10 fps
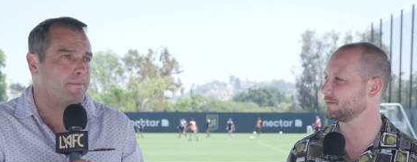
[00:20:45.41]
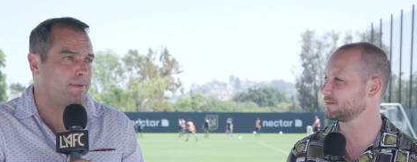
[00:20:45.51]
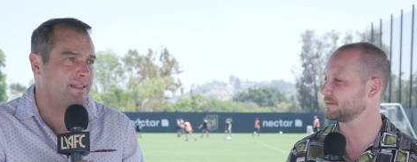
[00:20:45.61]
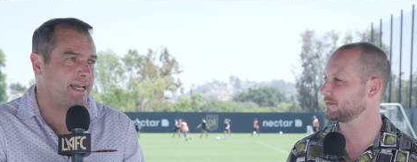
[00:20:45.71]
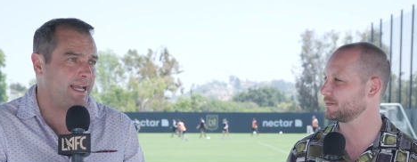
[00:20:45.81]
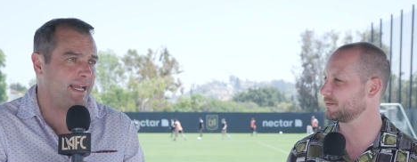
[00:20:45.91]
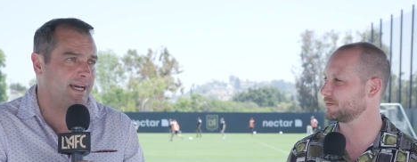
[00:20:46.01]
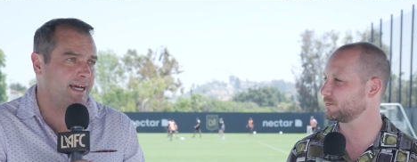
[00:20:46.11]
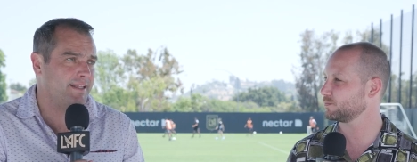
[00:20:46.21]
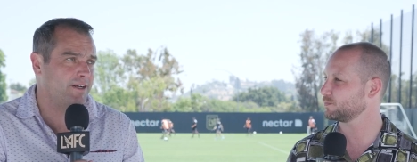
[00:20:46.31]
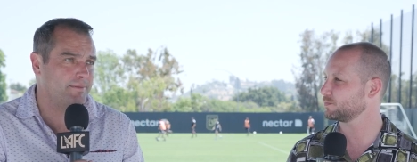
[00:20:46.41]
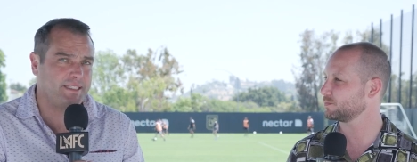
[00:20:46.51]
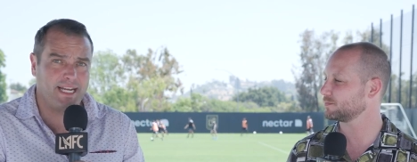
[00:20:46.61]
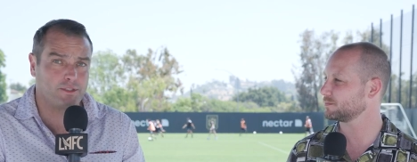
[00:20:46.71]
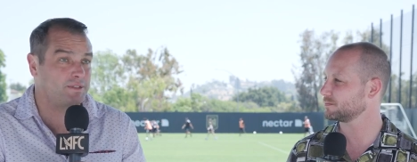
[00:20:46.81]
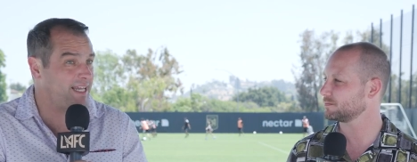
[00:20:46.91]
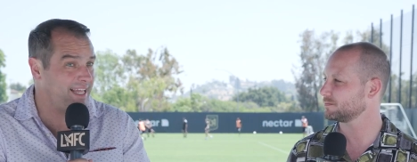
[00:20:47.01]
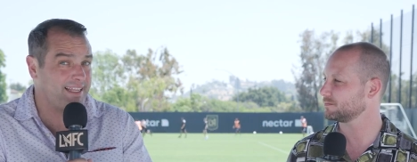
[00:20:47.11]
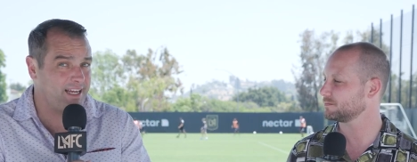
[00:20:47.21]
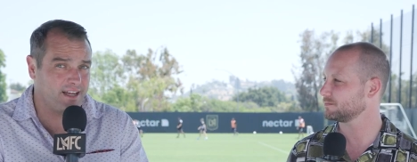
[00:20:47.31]
Speaker 1: but they're going to be dangerous, and
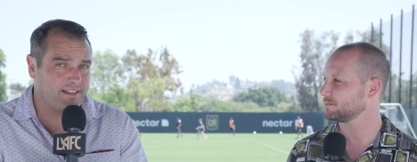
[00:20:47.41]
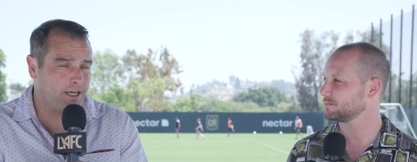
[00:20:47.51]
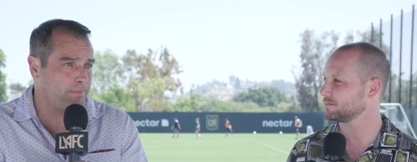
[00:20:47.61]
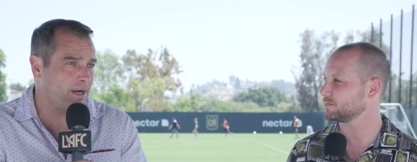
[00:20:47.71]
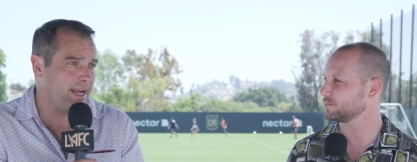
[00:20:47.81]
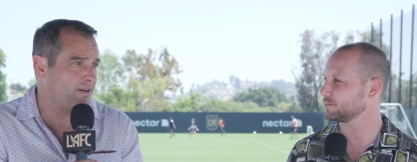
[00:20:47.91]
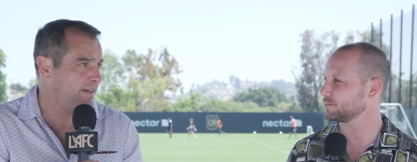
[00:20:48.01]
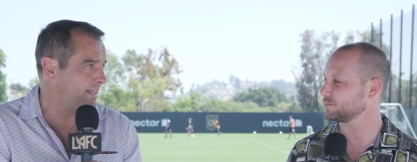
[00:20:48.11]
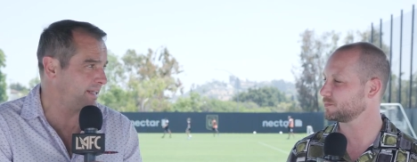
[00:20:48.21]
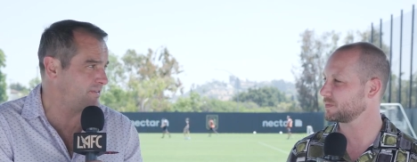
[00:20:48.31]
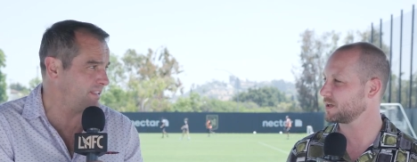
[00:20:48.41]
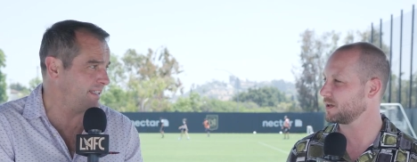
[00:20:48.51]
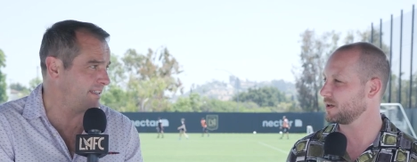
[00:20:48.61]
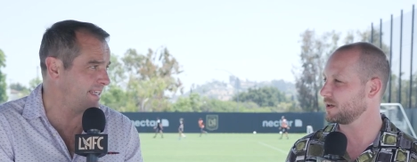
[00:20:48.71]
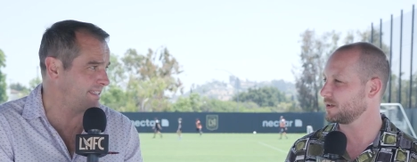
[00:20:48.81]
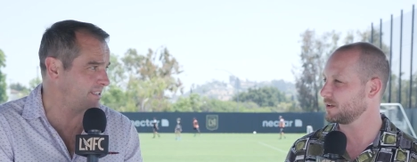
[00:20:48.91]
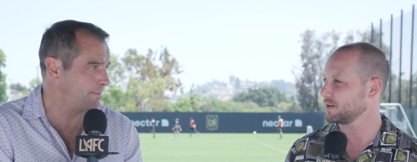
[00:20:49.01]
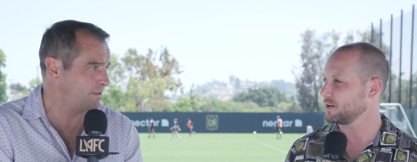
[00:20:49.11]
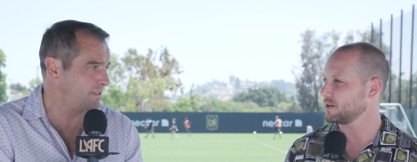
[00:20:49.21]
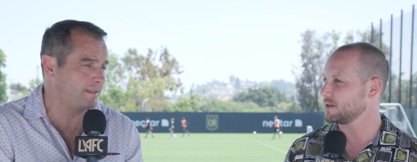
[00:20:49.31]
they got the upper hand on LAFC the
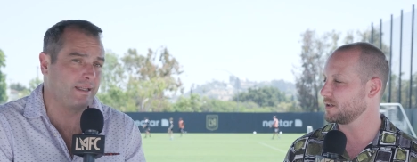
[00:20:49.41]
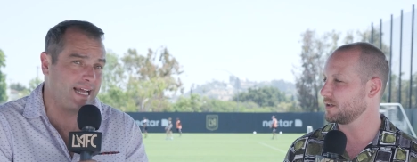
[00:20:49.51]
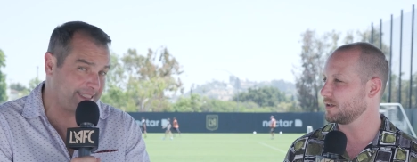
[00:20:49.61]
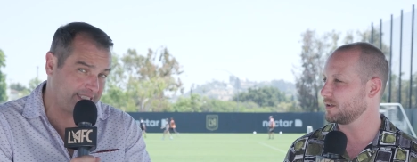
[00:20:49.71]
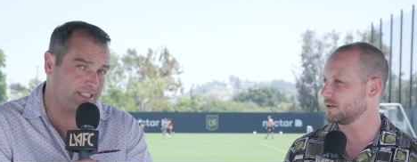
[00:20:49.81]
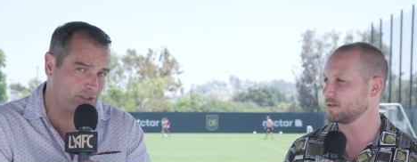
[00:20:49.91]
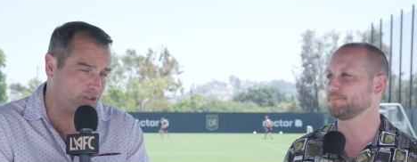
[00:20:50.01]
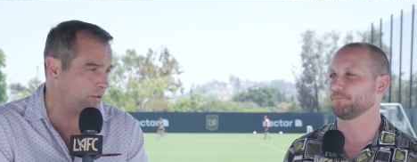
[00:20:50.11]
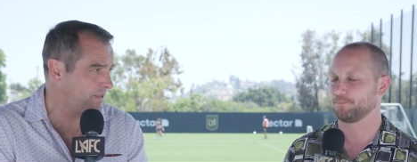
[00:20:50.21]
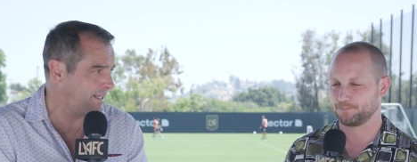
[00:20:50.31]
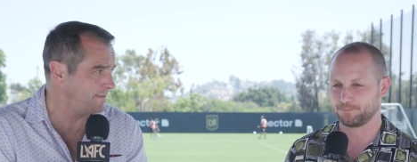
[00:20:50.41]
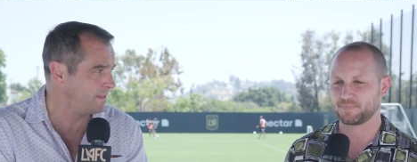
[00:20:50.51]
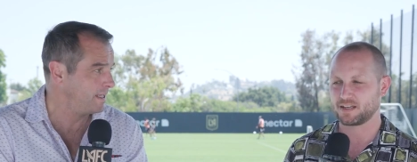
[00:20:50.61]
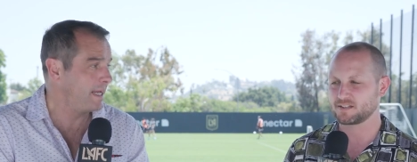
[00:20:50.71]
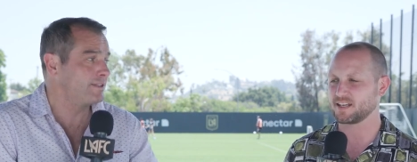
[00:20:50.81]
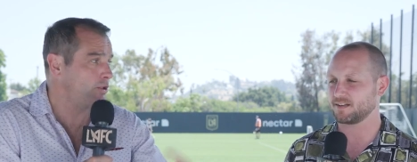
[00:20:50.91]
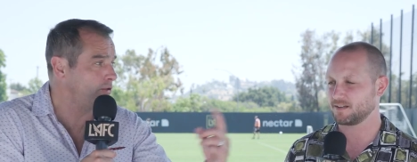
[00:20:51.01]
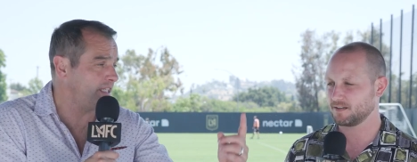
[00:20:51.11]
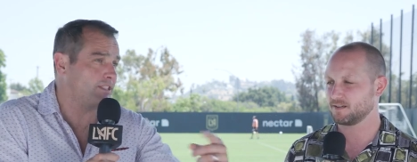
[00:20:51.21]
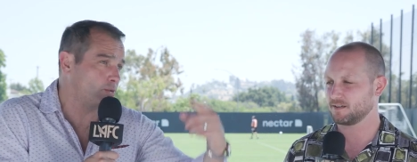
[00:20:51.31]
last season certainly.
Speaker 2: Two
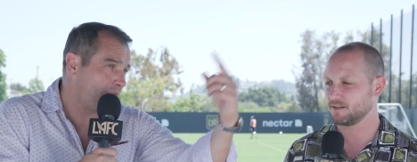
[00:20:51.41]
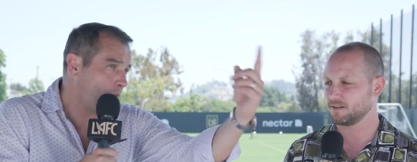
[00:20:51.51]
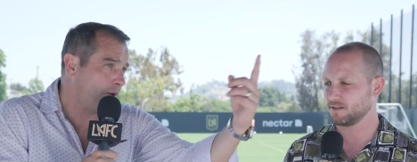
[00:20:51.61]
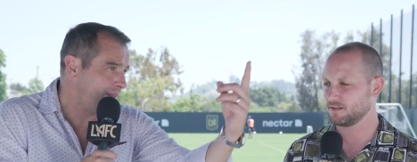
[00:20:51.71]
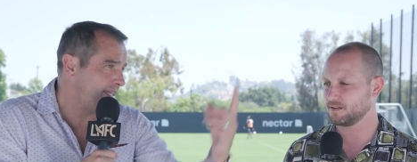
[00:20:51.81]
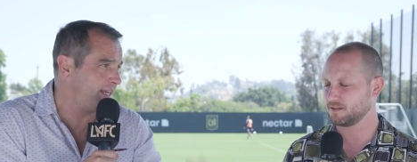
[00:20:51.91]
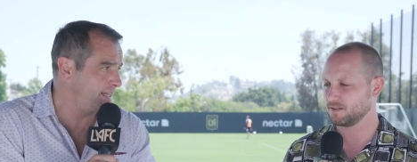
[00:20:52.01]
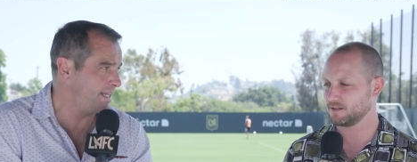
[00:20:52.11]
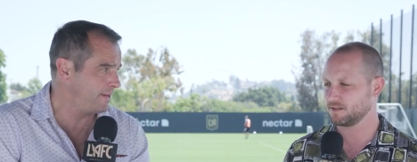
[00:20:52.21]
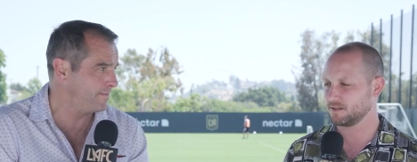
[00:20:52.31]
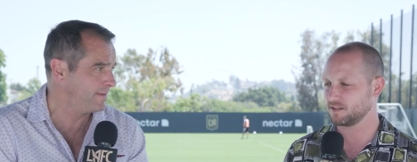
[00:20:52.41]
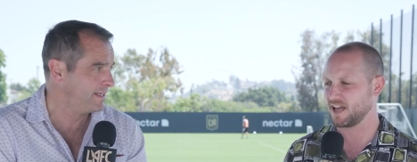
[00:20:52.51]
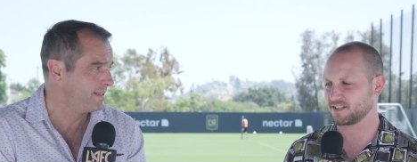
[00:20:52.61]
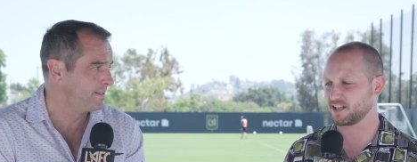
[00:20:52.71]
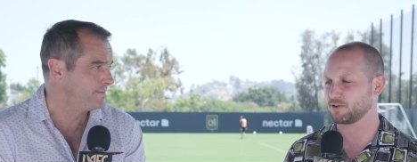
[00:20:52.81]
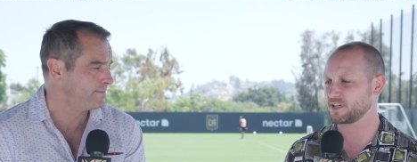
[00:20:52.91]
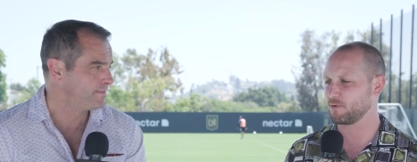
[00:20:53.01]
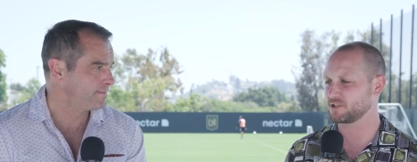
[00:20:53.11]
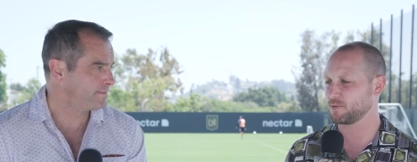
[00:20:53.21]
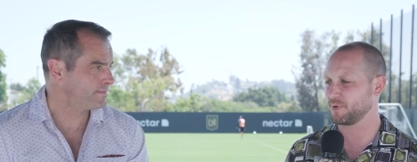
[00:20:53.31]
seasons when they won at the end of the year. Yeah, San Jose
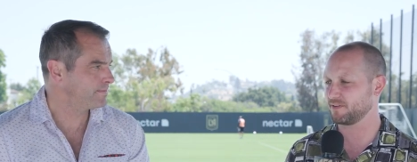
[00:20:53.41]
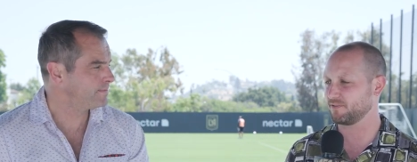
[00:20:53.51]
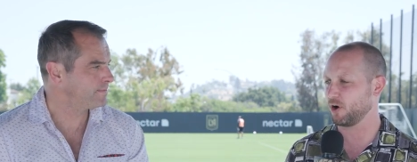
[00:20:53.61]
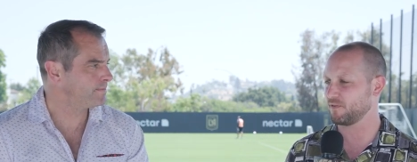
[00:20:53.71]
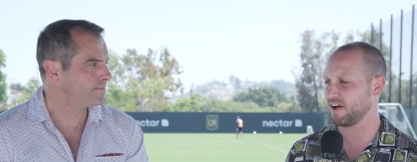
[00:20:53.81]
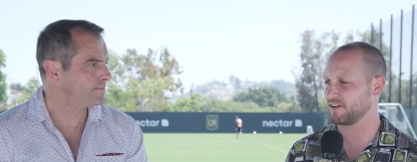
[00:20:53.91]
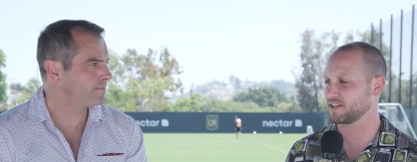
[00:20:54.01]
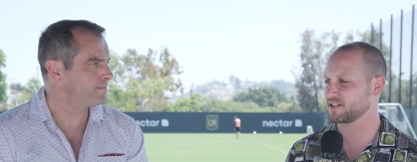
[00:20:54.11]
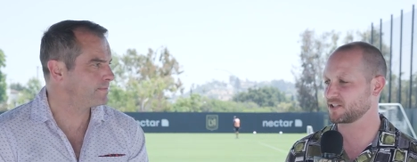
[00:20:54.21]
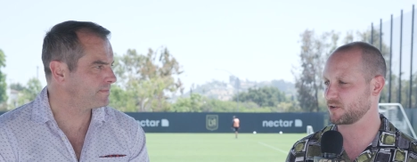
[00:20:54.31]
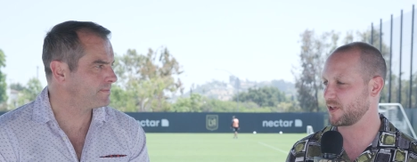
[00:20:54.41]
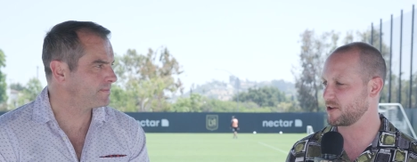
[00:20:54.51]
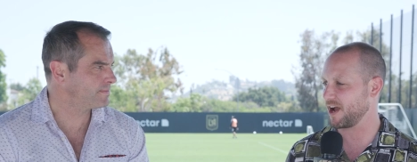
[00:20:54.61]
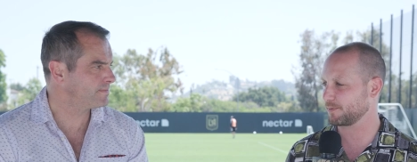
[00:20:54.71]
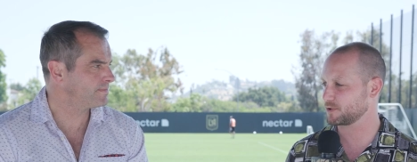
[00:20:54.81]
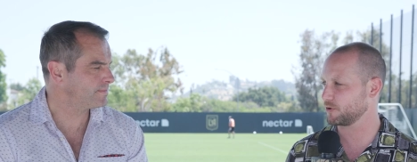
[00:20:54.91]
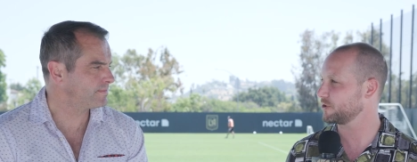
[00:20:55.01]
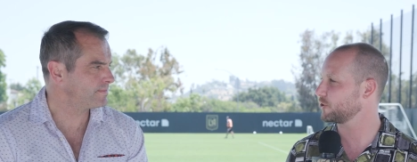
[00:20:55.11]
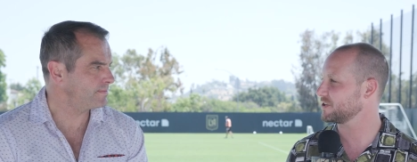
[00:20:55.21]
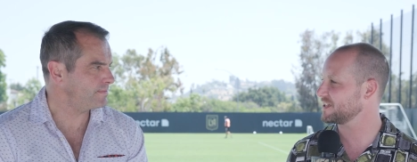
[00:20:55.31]
was the pitfall of having a system that you absolutely
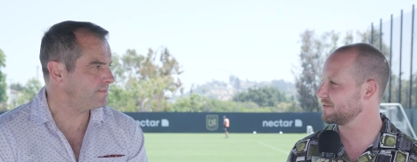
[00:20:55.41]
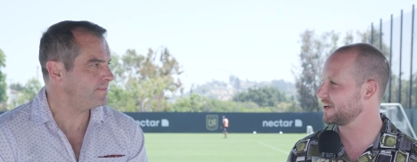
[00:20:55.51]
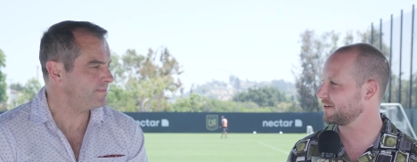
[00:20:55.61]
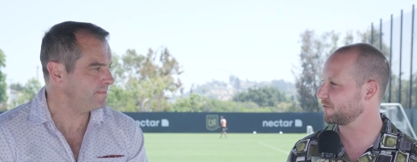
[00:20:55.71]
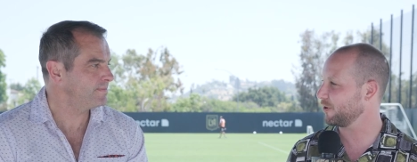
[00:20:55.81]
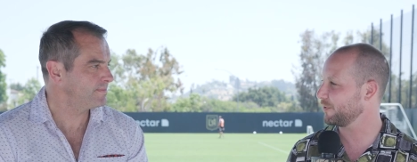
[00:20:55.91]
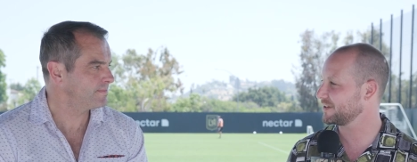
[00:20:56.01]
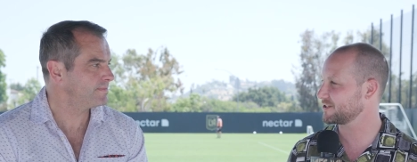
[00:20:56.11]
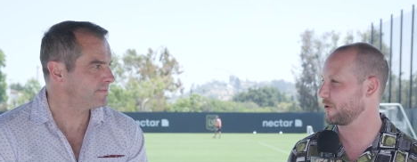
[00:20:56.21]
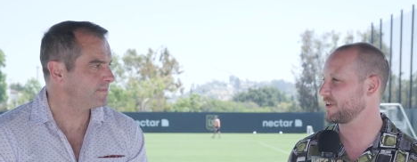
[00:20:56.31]
couldn't deviate from. And so